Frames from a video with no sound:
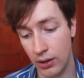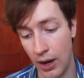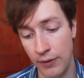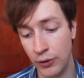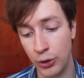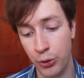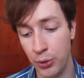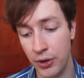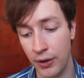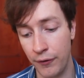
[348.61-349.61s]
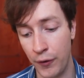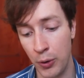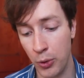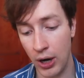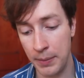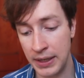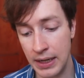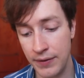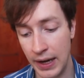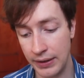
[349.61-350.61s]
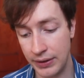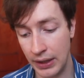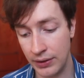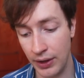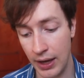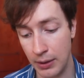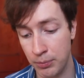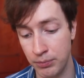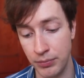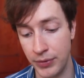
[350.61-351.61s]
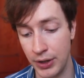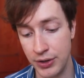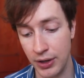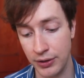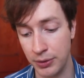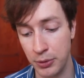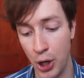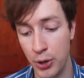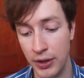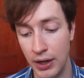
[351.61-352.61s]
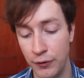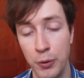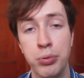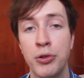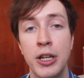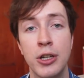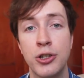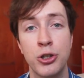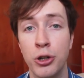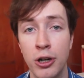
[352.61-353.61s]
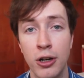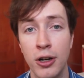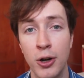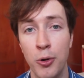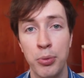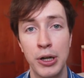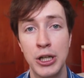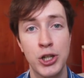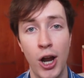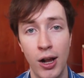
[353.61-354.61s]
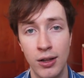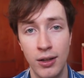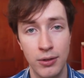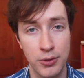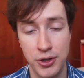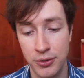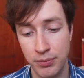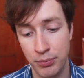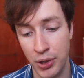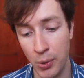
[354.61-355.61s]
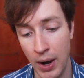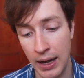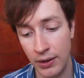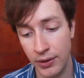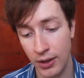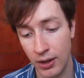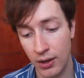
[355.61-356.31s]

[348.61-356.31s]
I've looked through the firmware. I mean, it even has things like there's a, some code in there for printing sugar or printing chocolate, which is pretty wild.